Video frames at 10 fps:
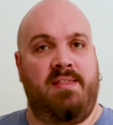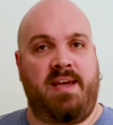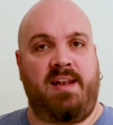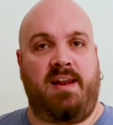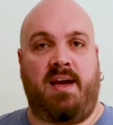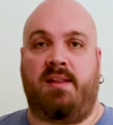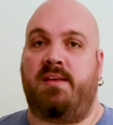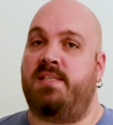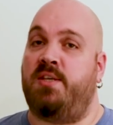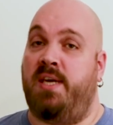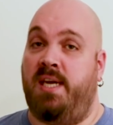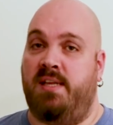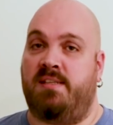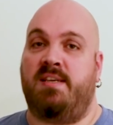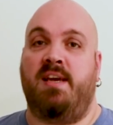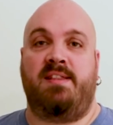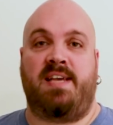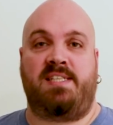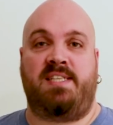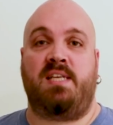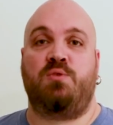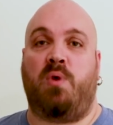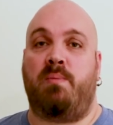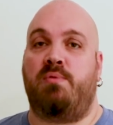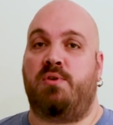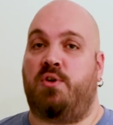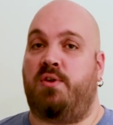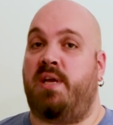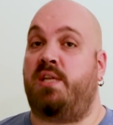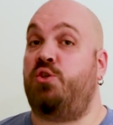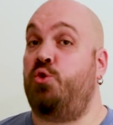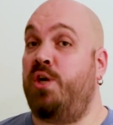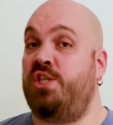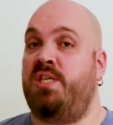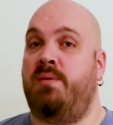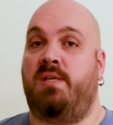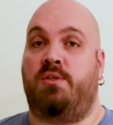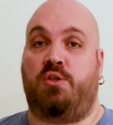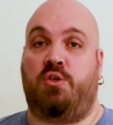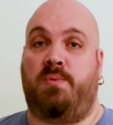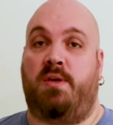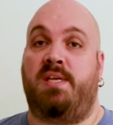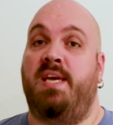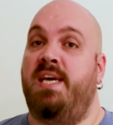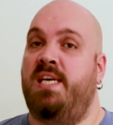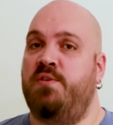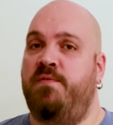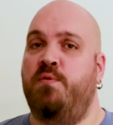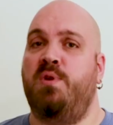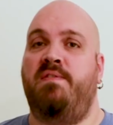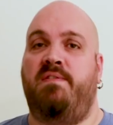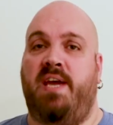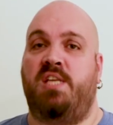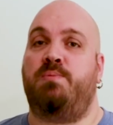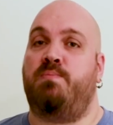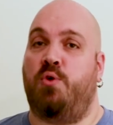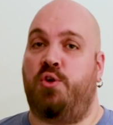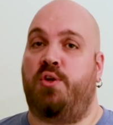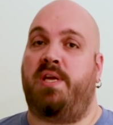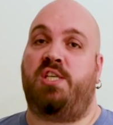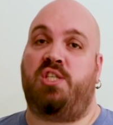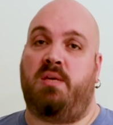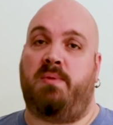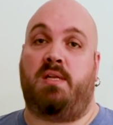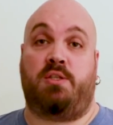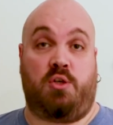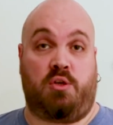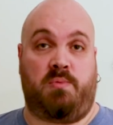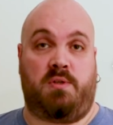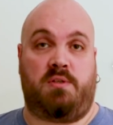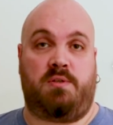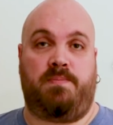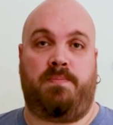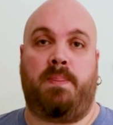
That line is a hint that tells web browser that your HTML document is a fully fledged modern HTML document.